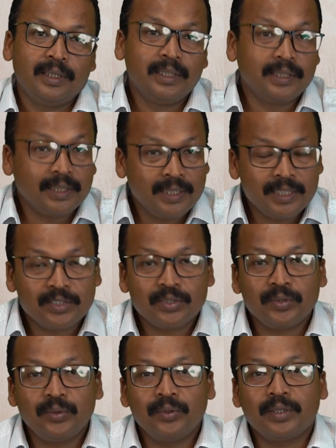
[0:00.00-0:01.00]

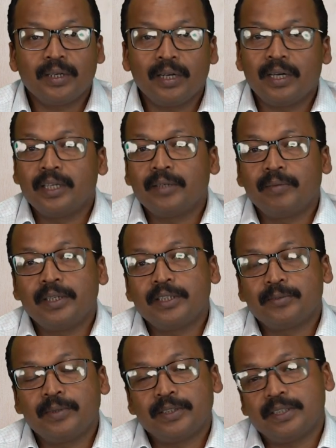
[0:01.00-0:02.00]
Integration with Learning
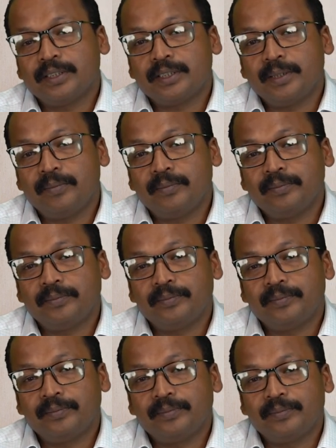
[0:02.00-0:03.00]
Management System,
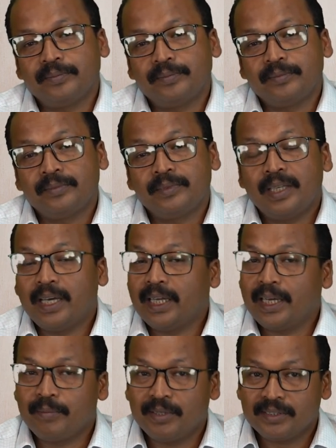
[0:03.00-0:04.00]

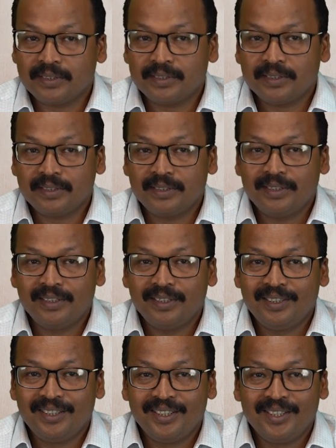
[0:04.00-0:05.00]
LMS.
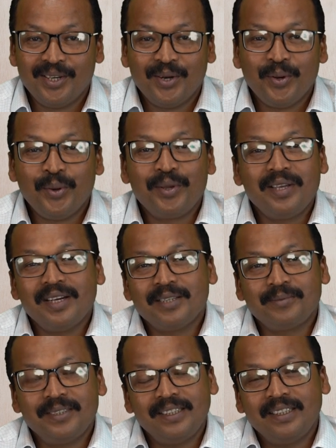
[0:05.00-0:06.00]
OER
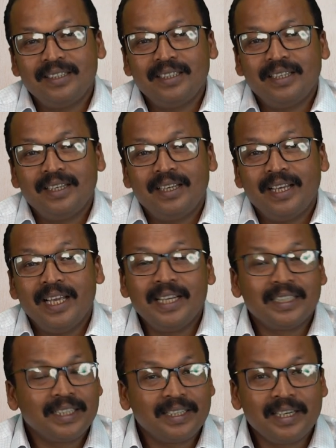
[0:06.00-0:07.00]
being
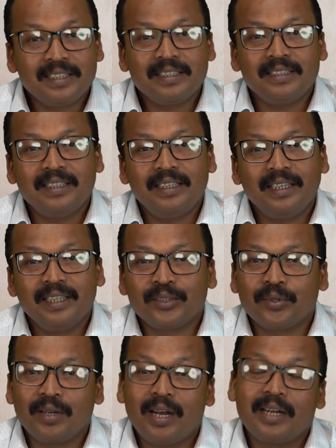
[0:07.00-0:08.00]
integrated
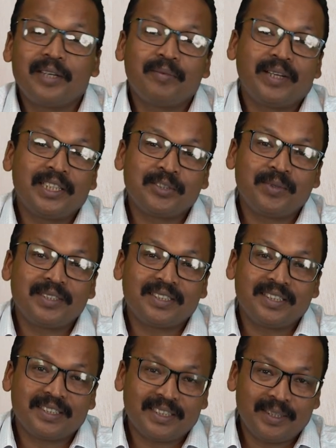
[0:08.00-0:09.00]
into Learning Management
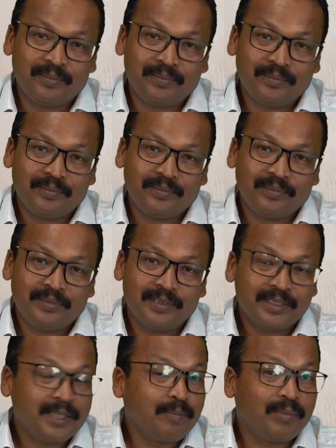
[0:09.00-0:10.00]
System,
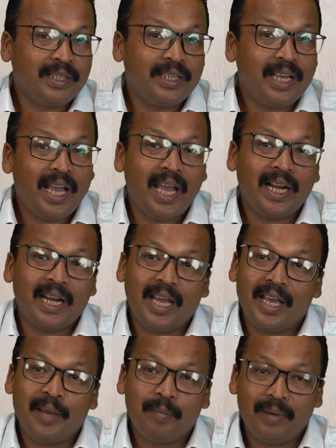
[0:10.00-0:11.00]
simply
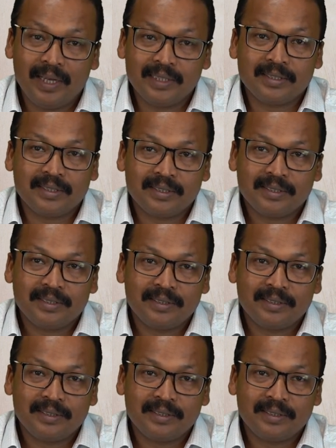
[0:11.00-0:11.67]
LMS,